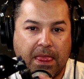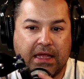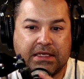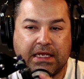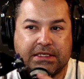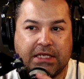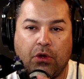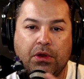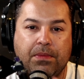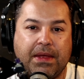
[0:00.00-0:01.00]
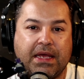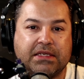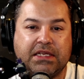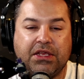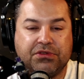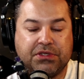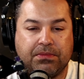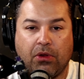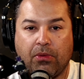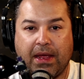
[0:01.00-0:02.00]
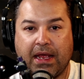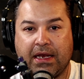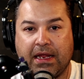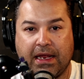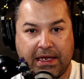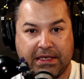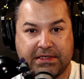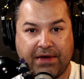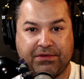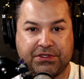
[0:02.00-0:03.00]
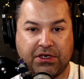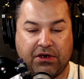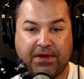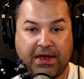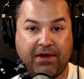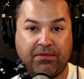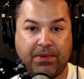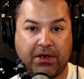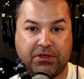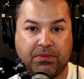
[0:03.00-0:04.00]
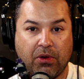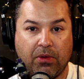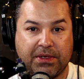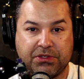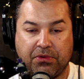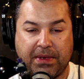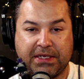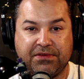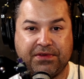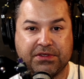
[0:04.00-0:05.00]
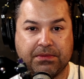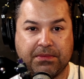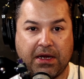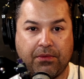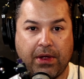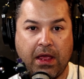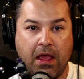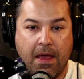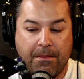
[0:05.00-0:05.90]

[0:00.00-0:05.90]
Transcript: Is, is it only because he used deployment and, and he's never served and never been on deployment, so it makes you feel some kind of way?